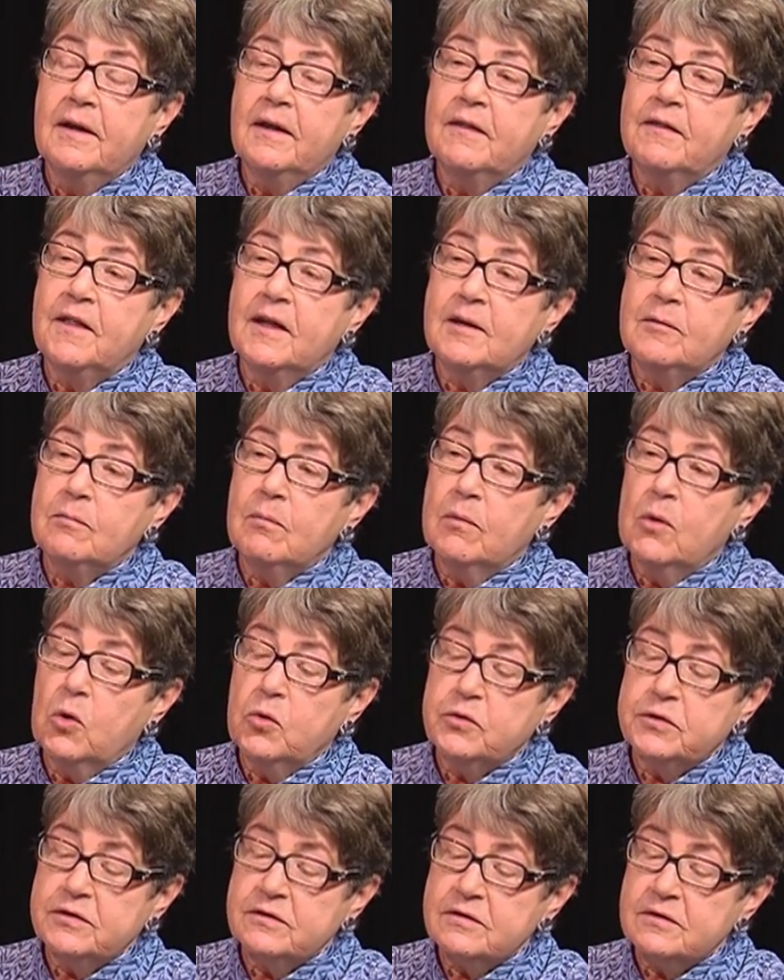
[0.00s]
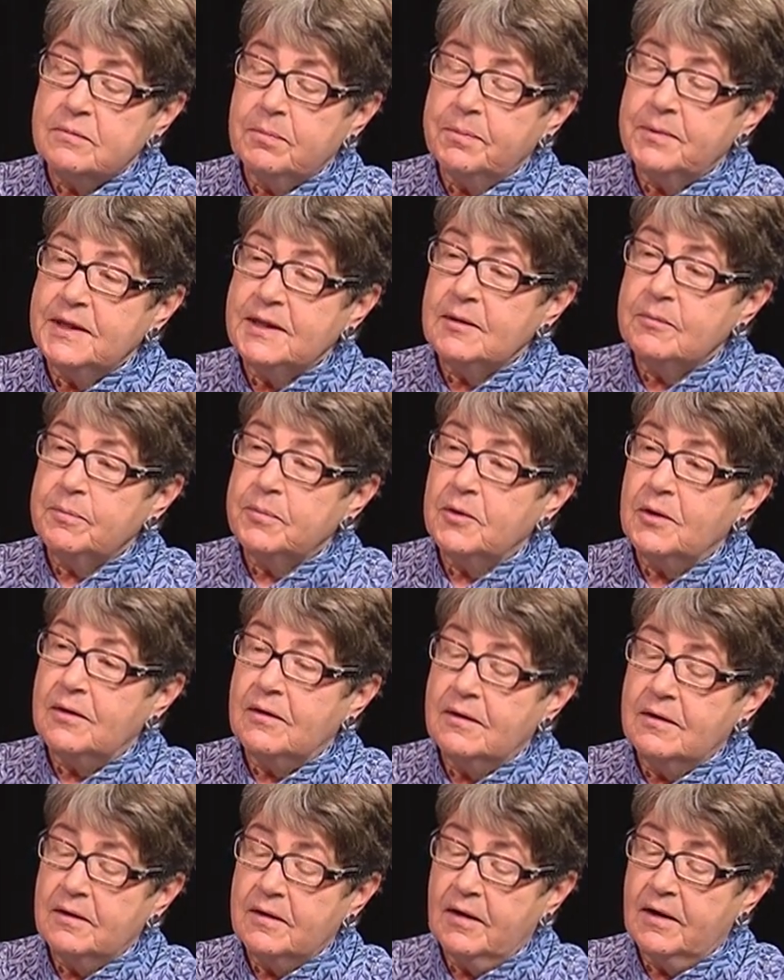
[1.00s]
than most people
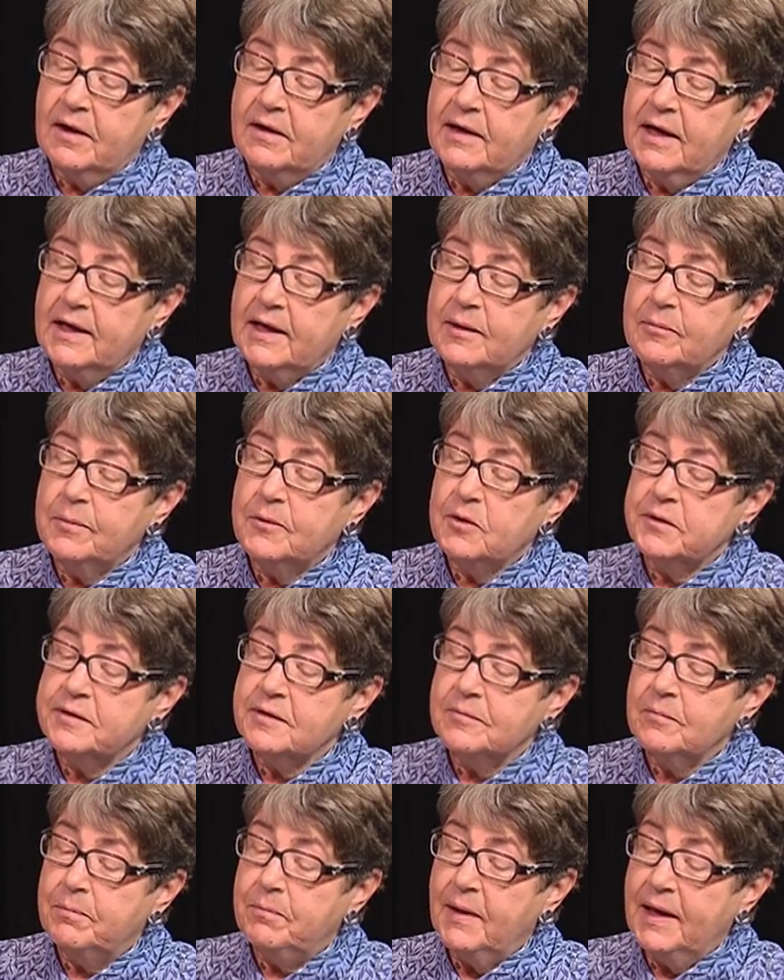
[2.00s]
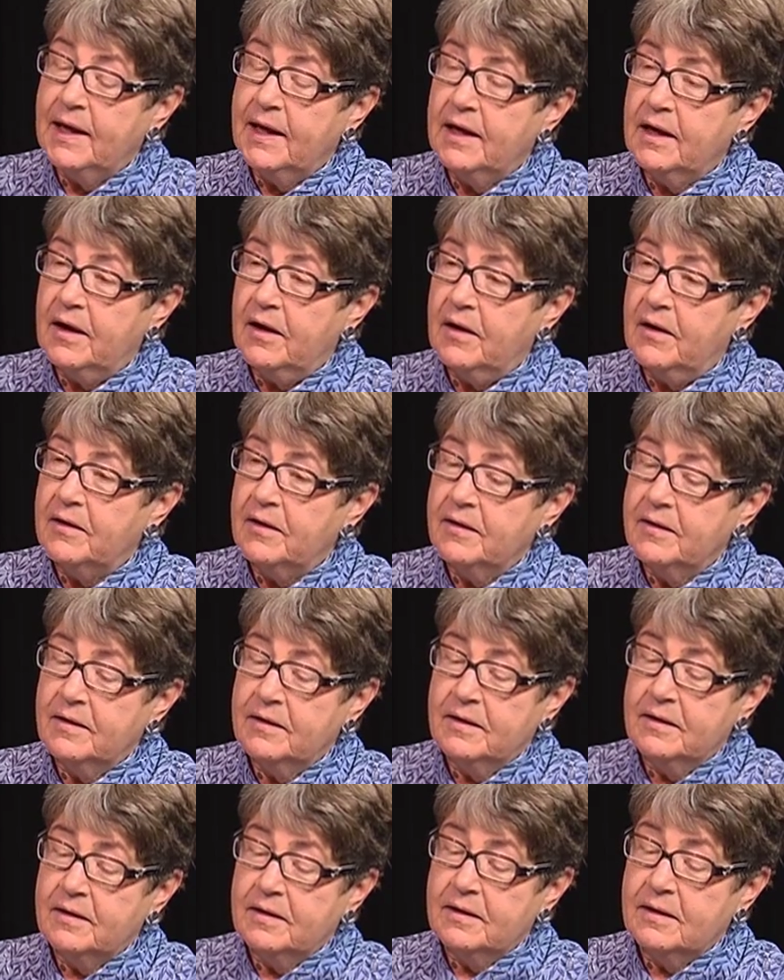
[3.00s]
are able to bear.
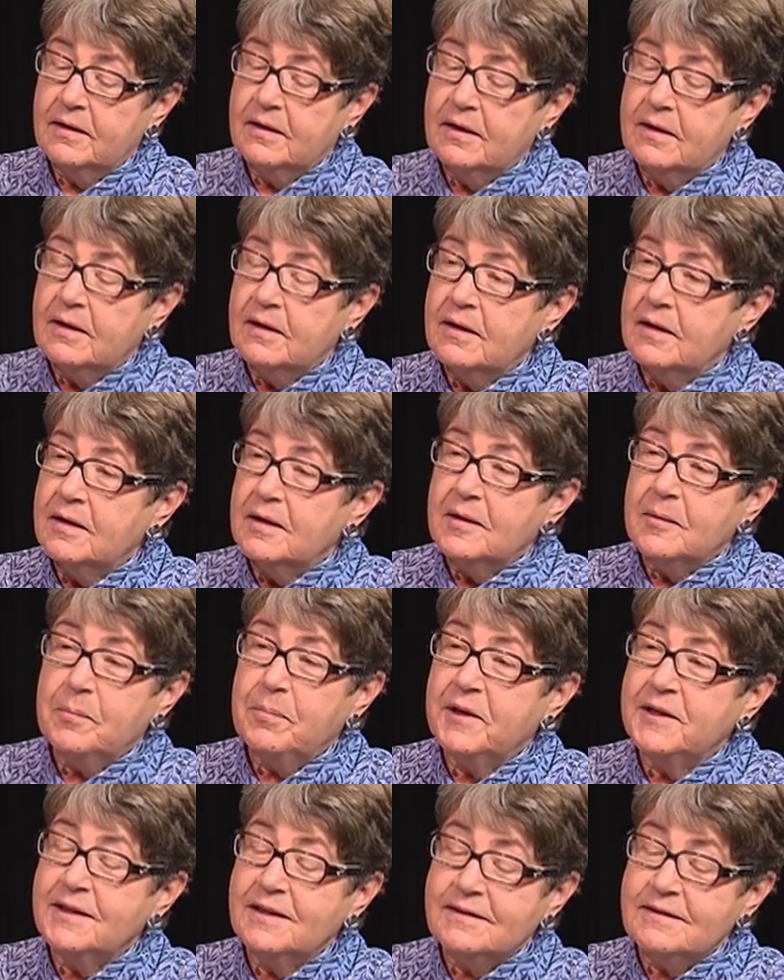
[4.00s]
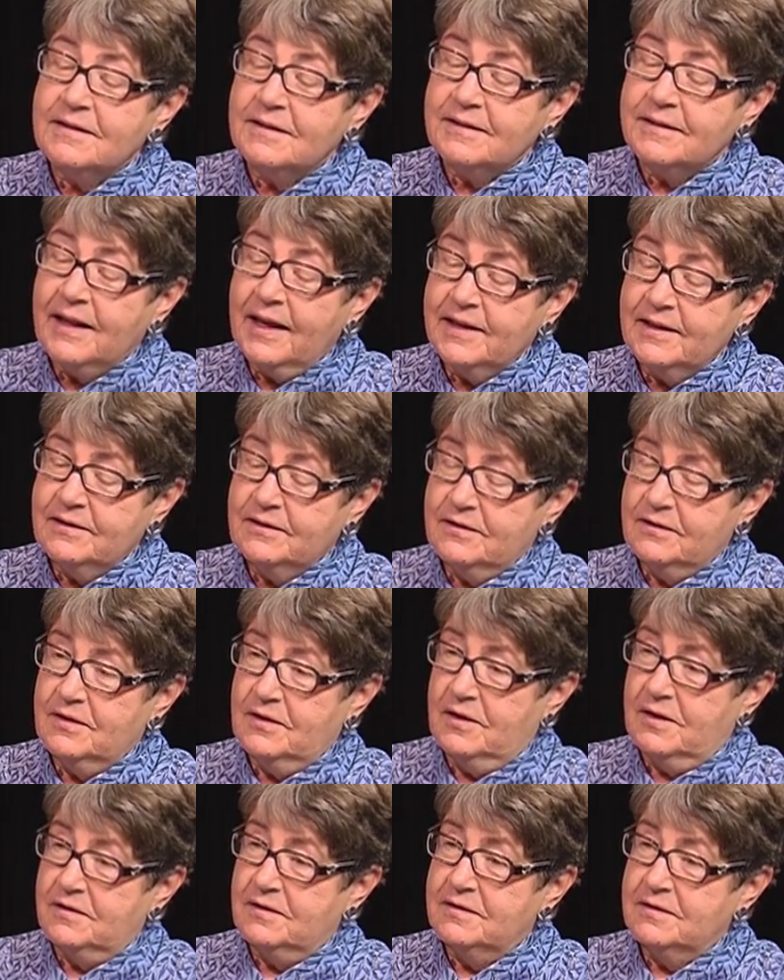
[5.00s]
But it delights
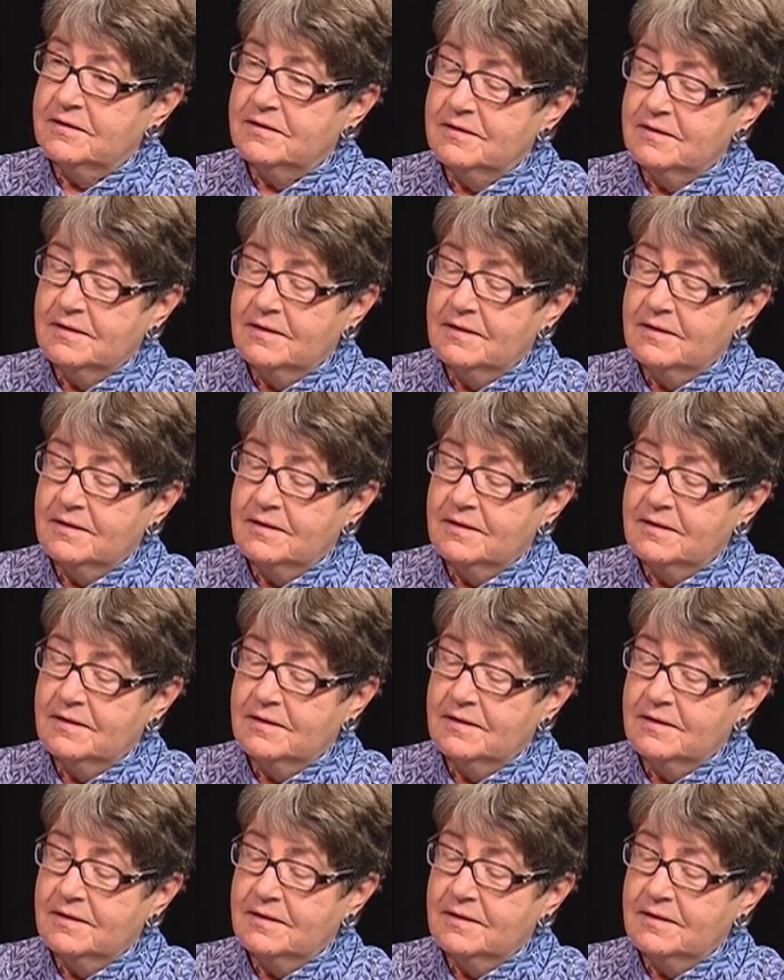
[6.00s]
us.